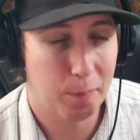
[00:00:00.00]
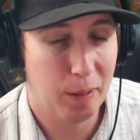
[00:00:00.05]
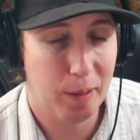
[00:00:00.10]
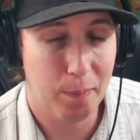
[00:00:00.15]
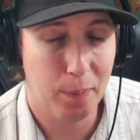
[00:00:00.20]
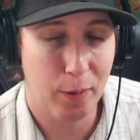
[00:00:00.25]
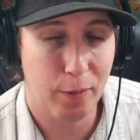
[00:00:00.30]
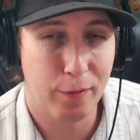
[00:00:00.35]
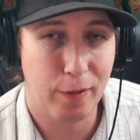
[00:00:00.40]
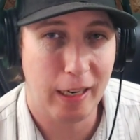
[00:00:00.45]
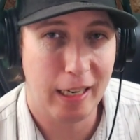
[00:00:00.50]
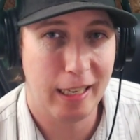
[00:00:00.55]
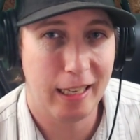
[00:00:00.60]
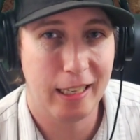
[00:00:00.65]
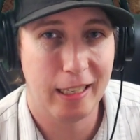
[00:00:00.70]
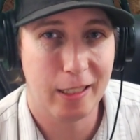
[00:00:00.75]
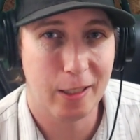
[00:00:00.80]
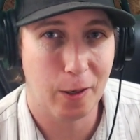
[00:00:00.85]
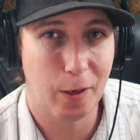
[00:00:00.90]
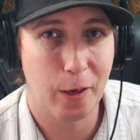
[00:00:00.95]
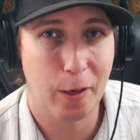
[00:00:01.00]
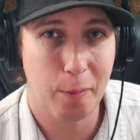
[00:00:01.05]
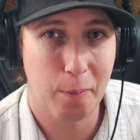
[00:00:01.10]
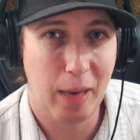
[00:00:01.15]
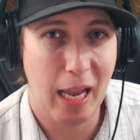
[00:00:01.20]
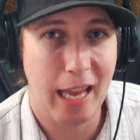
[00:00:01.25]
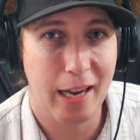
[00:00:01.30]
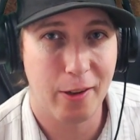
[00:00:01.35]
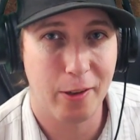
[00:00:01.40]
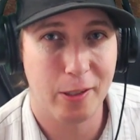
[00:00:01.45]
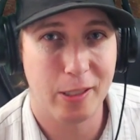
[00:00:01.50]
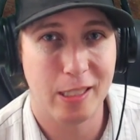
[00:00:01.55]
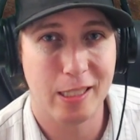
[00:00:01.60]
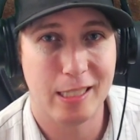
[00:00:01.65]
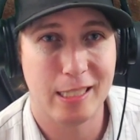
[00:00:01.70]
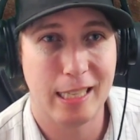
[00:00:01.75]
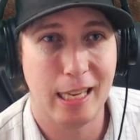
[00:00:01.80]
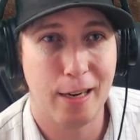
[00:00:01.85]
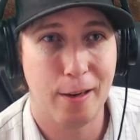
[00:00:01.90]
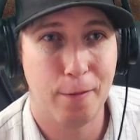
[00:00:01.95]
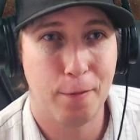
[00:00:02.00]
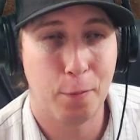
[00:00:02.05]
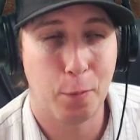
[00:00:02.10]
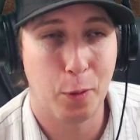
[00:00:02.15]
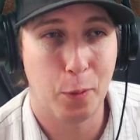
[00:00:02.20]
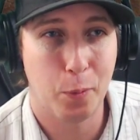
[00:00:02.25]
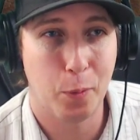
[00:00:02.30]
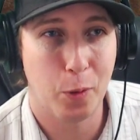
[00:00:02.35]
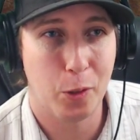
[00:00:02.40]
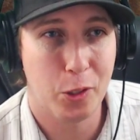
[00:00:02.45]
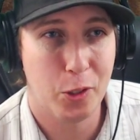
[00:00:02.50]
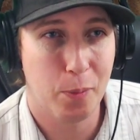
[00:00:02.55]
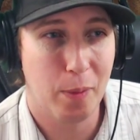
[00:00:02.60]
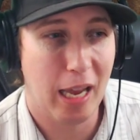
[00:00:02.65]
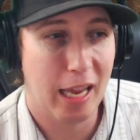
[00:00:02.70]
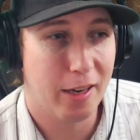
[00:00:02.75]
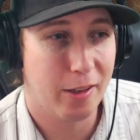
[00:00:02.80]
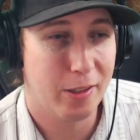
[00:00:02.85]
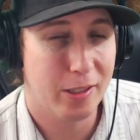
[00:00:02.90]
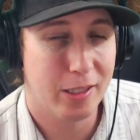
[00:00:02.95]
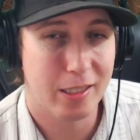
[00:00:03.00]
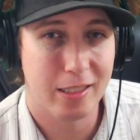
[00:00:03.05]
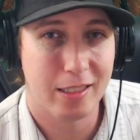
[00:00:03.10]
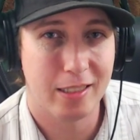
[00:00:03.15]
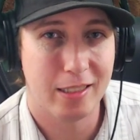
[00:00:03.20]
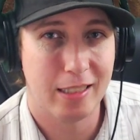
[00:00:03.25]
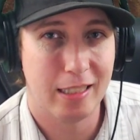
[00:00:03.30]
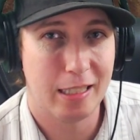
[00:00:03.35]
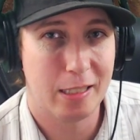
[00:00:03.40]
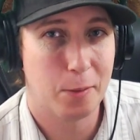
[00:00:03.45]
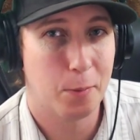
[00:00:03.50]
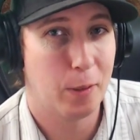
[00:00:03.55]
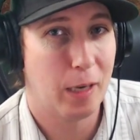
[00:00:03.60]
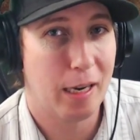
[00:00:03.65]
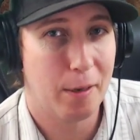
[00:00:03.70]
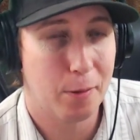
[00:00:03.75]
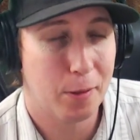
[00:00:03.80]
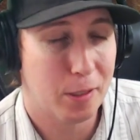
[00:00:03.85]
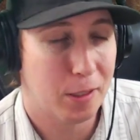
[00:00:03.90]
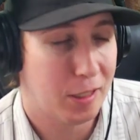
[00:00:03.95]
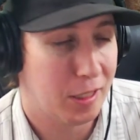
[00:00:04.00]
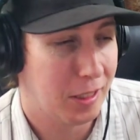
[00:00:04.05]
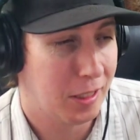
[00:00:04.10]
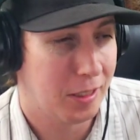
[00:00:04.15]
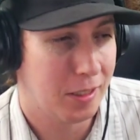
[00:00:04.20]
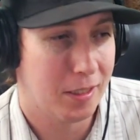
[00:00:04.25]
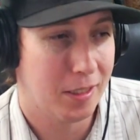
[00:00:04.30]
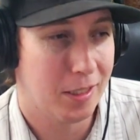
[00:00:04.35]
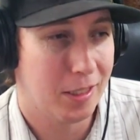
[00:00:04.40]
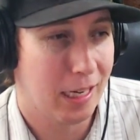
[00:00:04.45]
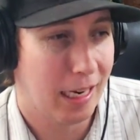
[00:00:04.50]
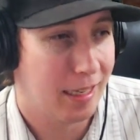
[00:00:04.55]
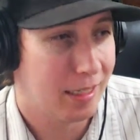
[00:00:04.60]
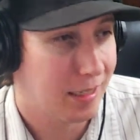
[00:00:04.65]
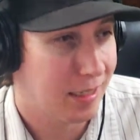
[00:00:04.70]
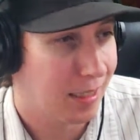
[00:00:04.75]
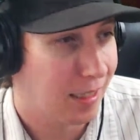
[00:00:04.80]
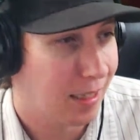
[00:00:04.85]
people fighting current battles instead of World War II battles. That's what I would suggest.